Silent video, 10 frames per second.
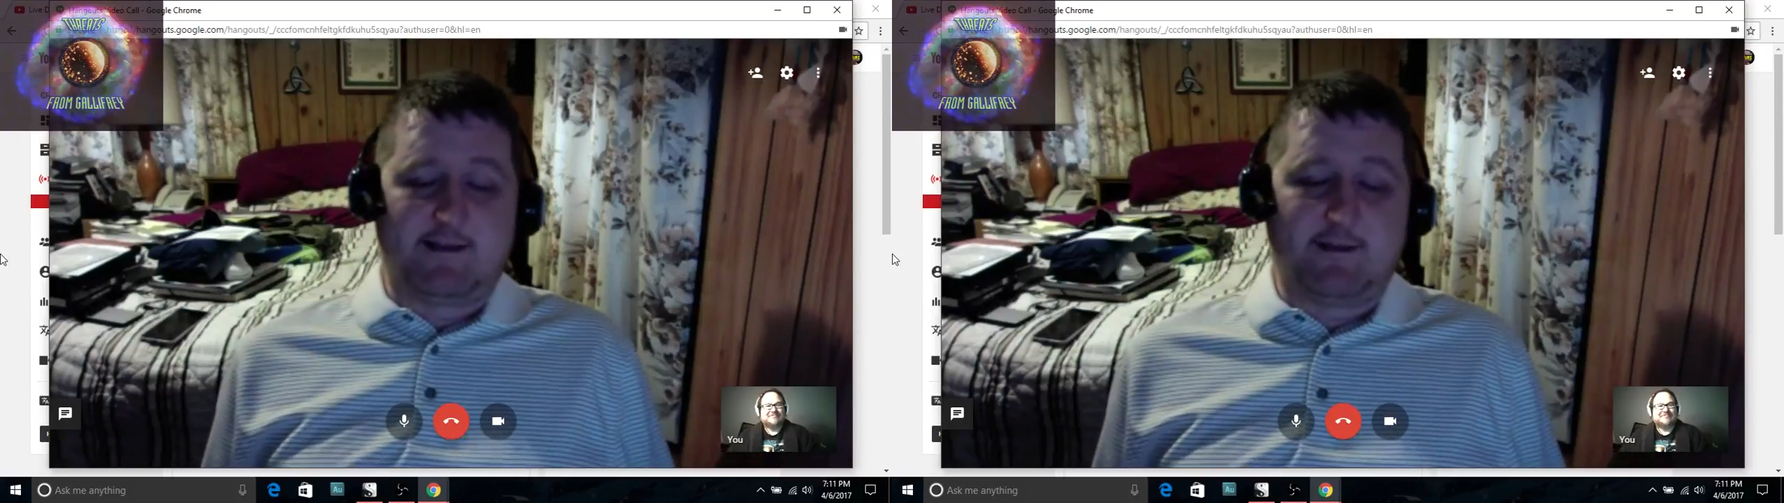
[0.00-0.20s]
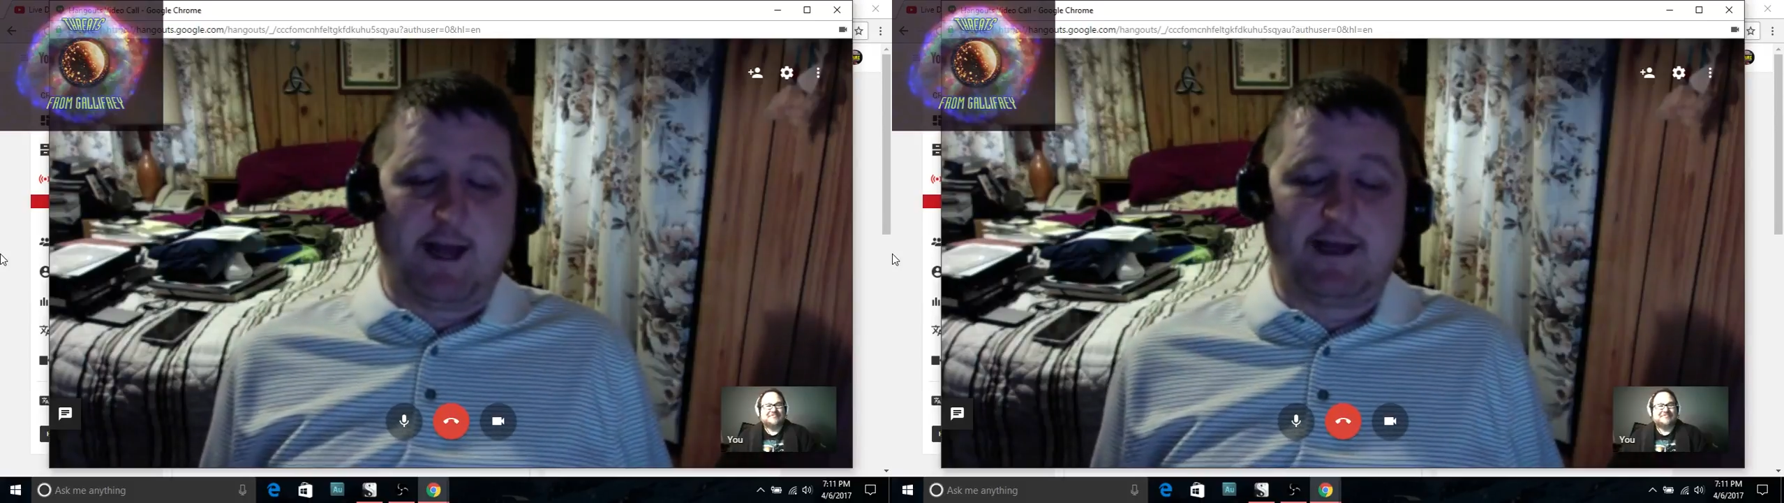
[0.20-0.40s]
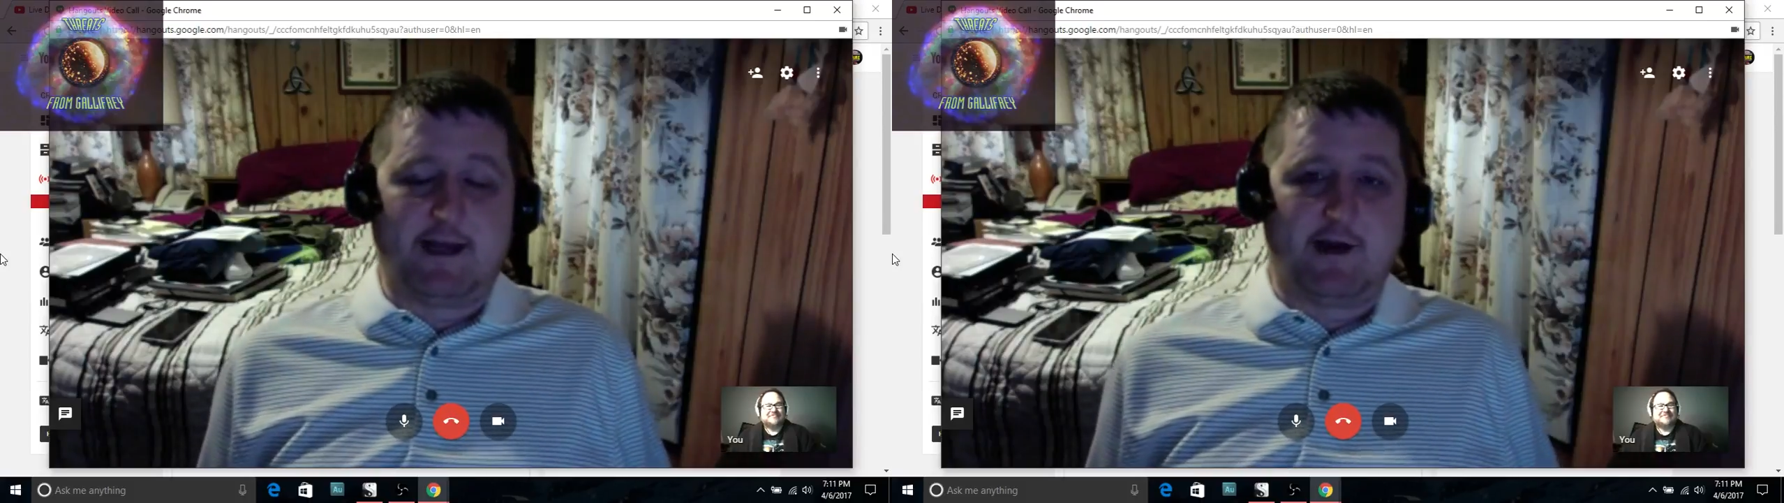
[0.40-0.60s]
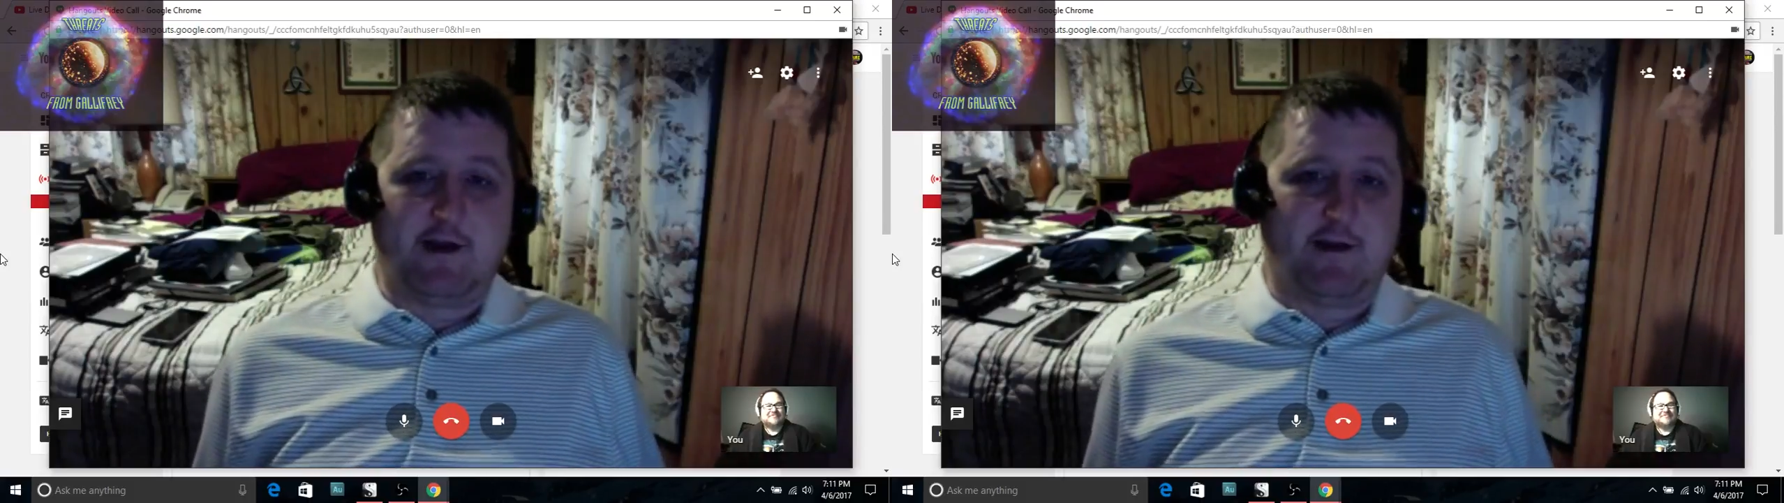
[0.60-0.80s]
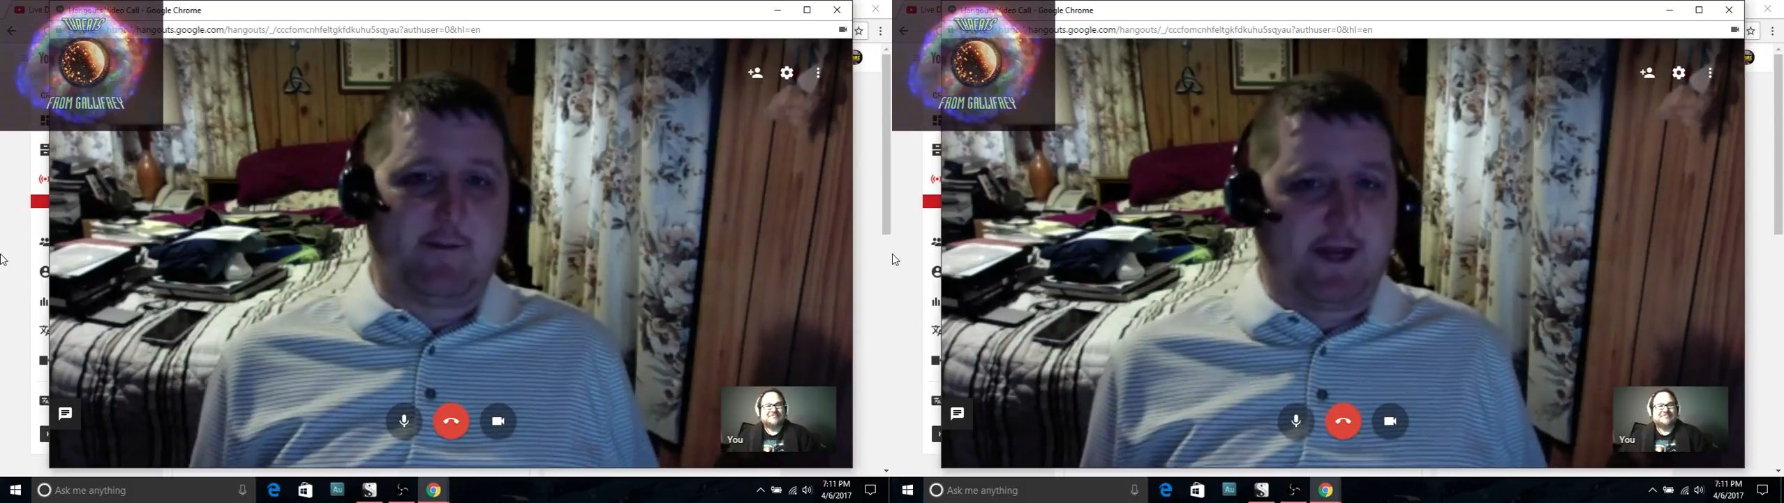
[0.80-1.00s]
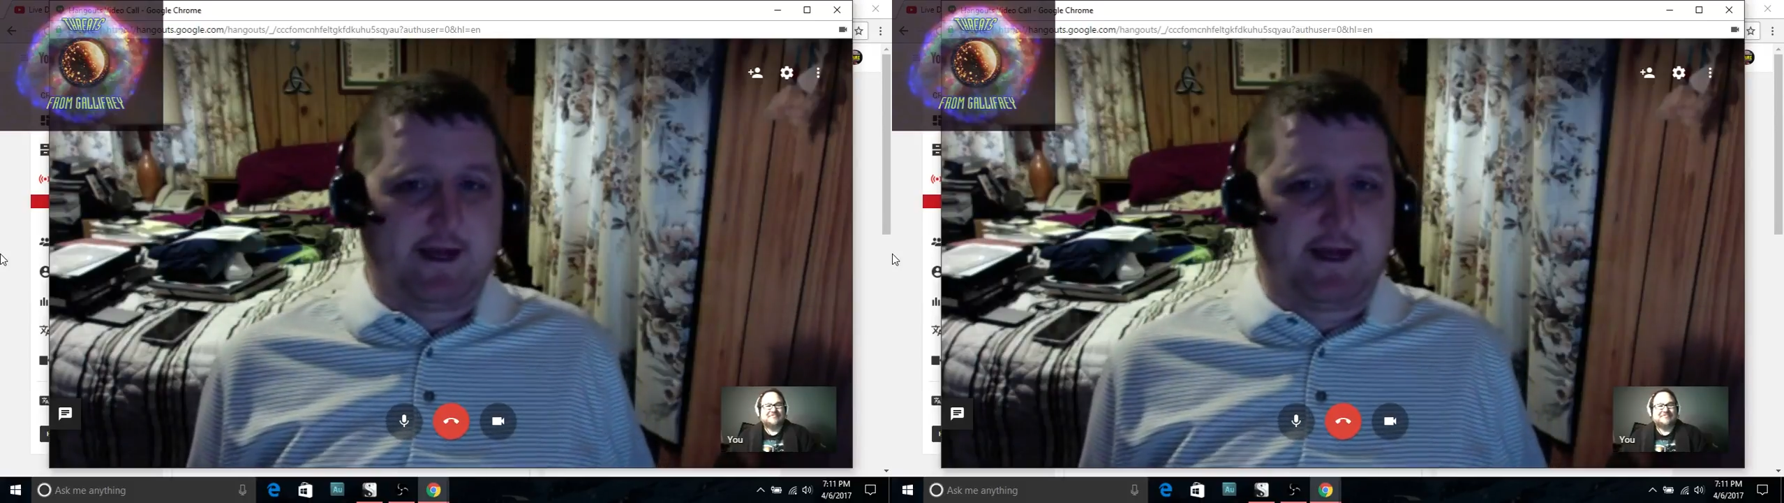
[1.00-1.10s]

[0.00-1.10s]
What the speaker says: my entire campaign.